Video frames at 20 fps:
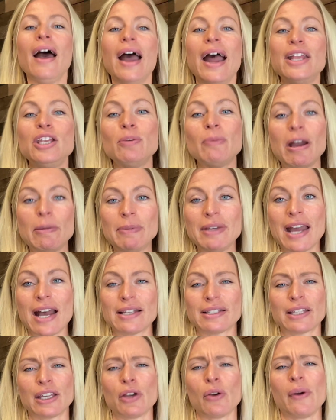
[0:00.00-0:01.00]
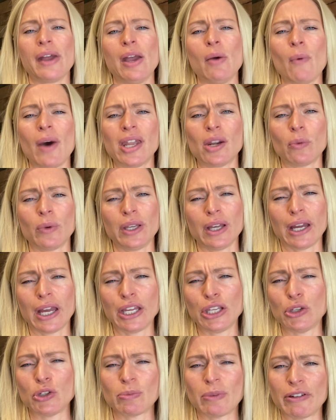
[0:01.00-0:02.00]
And you might be asking, okay, why don't we uh,
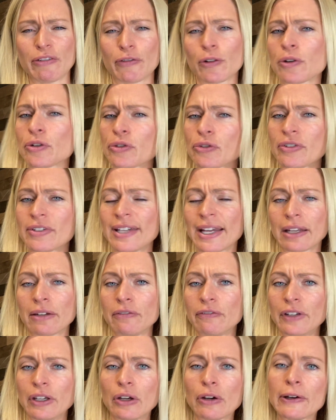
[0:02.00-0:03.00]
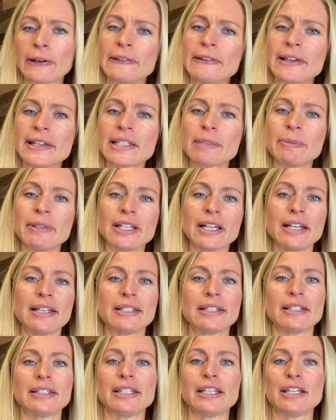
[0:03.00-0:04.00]
use my first or second finger in this?
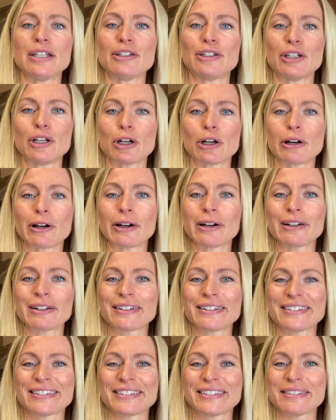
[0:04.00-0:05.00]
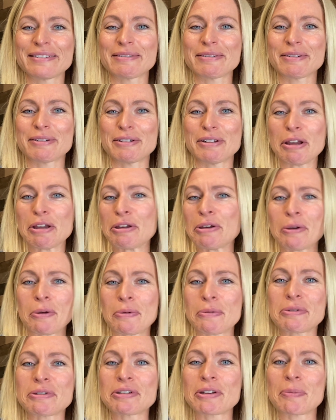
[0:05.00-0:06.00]
Because it's easier to
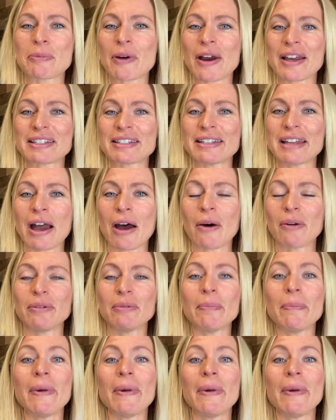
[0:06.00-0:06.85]
use to press down.